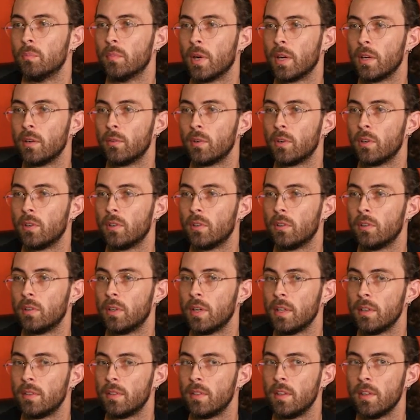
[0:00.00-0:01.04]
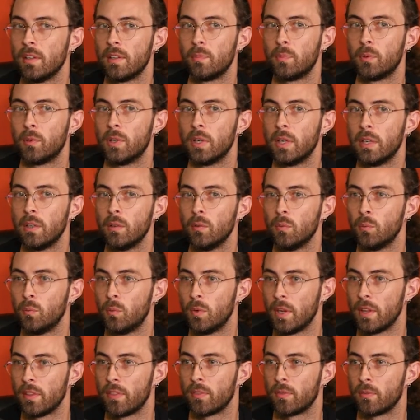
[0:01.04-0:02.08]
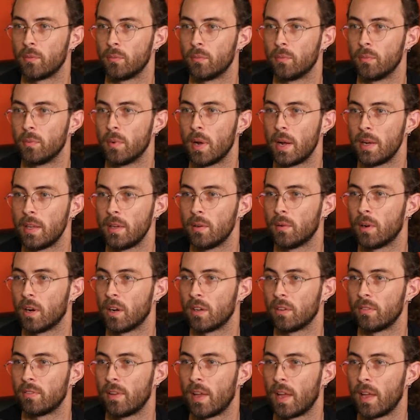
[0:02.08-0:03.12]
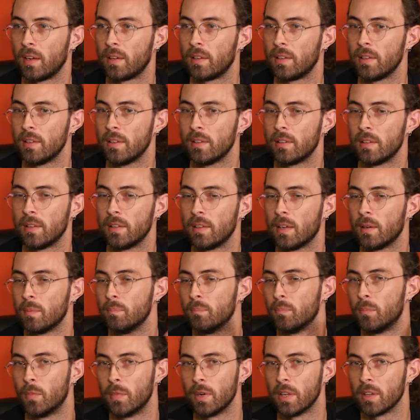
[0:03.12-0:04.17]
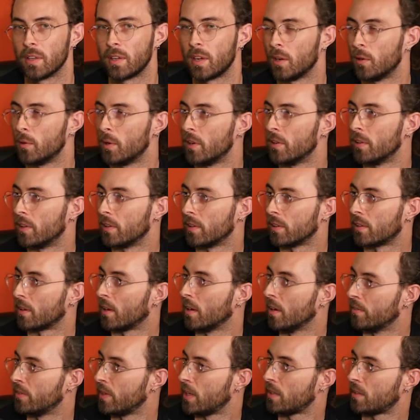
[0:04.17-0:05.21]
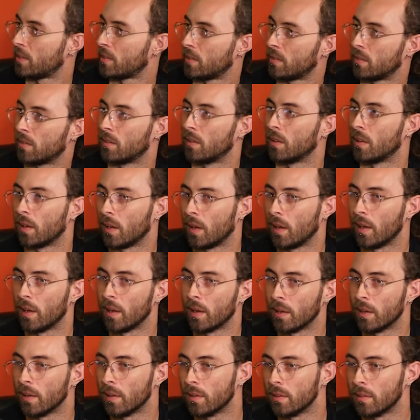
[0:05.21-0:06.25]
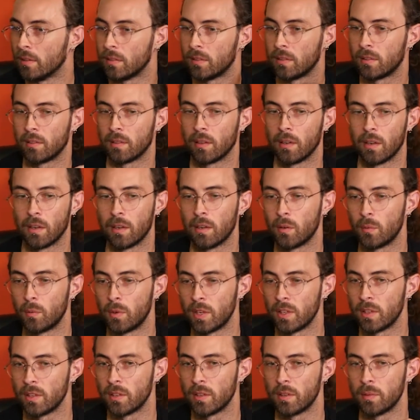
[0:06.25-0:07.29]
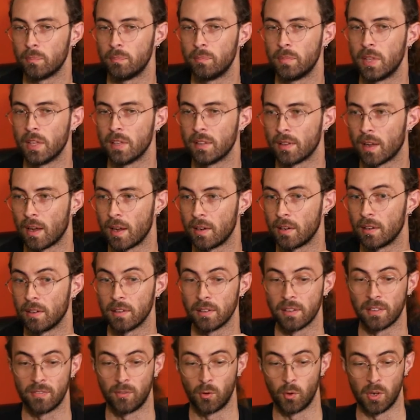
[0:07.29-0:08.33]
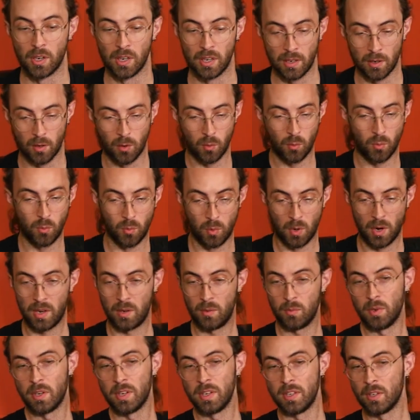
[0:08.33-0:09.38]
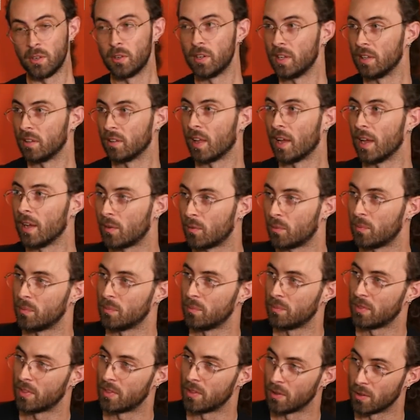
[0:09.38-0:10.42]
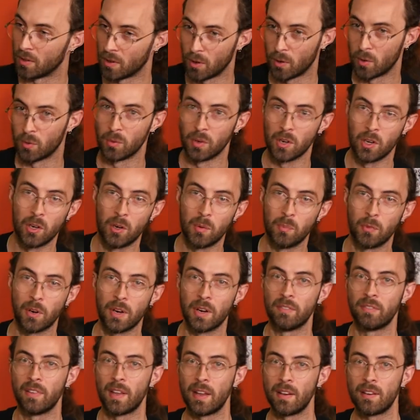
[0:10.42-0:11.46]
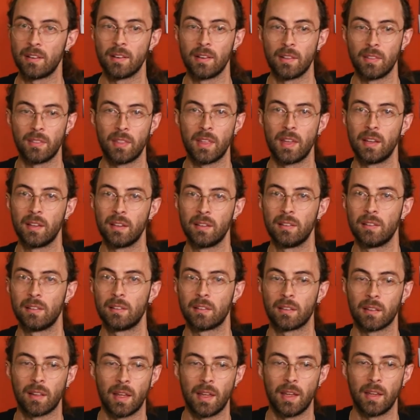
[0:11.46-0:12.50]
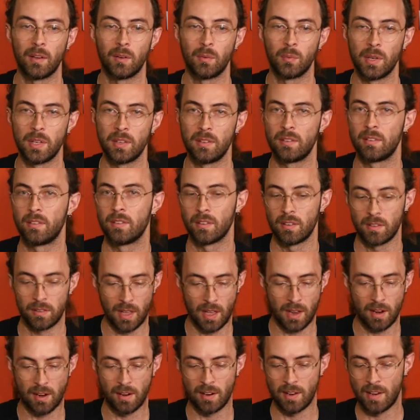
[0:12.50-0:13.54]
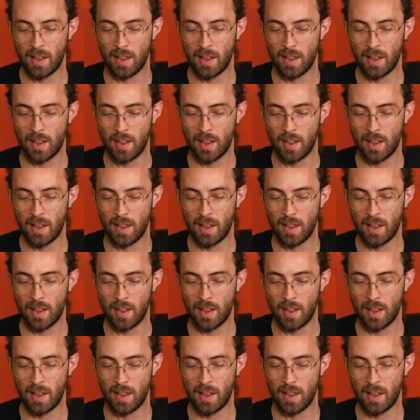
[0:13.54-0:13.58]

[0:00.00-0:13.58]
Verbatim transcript: my role at this point with Radio Artifact is that I'm one of the co-owners of okay. it. Okay. And, okay. And yeah. uh, one of the designers for what we're doing, like the whole room renovation and things. Like we drew that on a